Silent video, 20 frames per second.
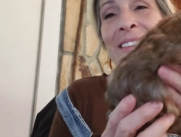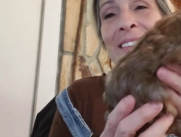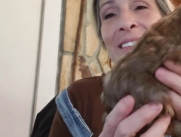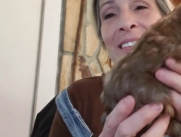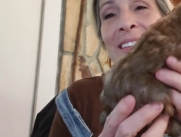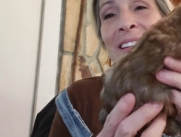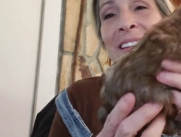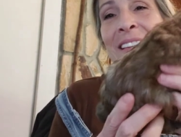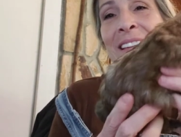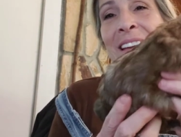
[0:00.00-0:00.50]

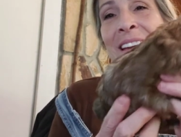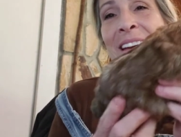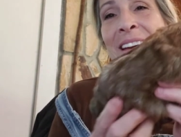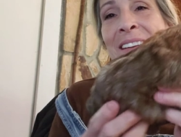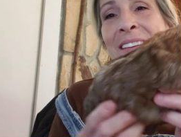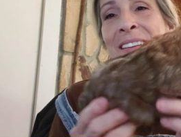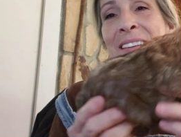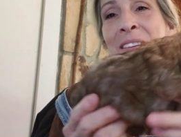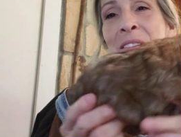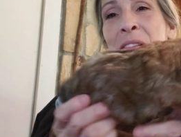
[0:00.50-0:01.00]
Look at
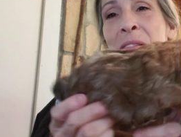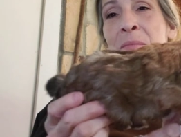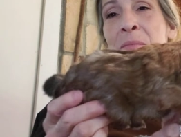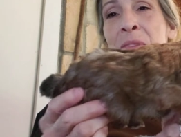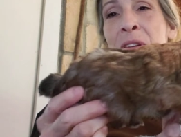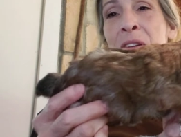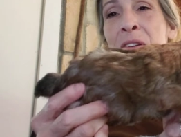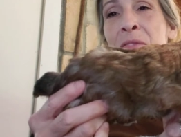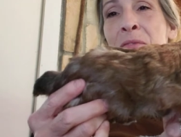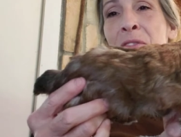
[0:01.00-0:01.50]
that.
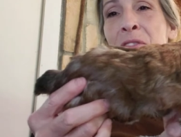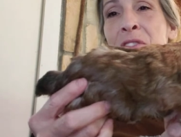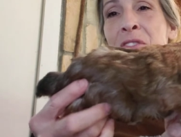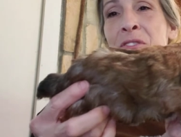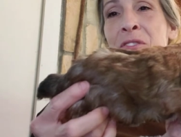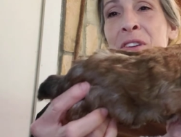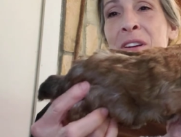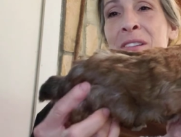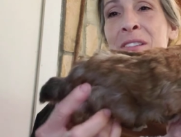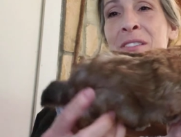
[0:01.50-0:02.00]
Beautiful
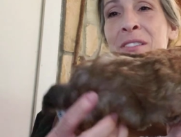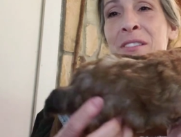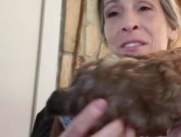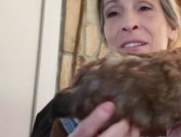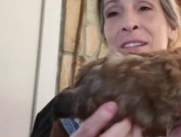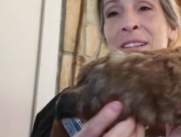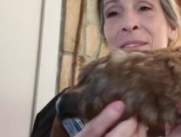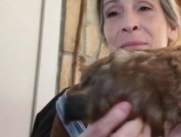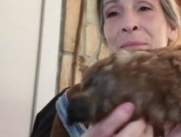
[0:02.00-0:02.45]
structure.